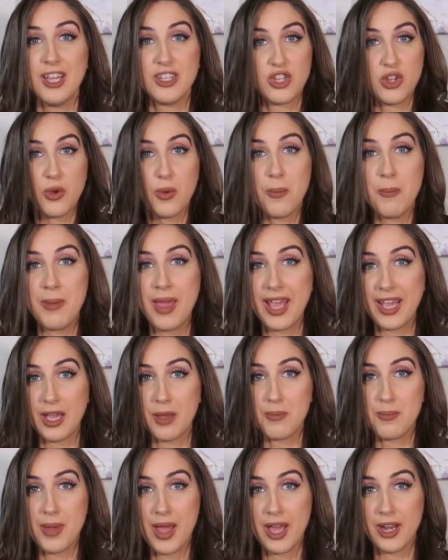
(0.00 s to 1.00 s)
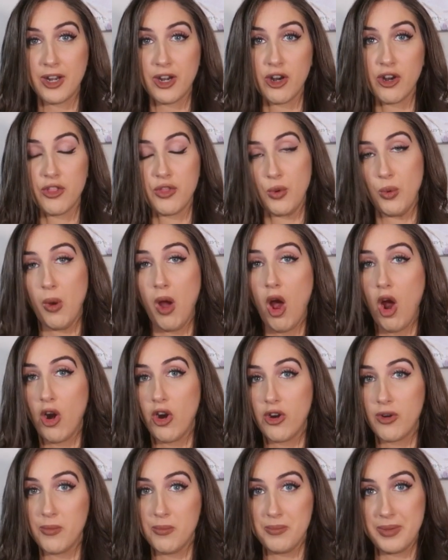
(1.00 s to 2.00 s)
to make it better through
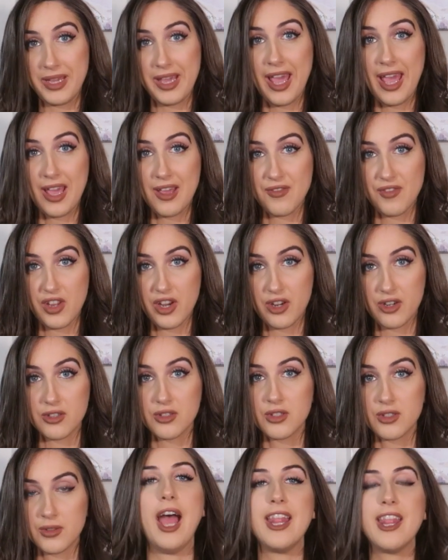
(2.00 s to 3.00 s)
our behaviors.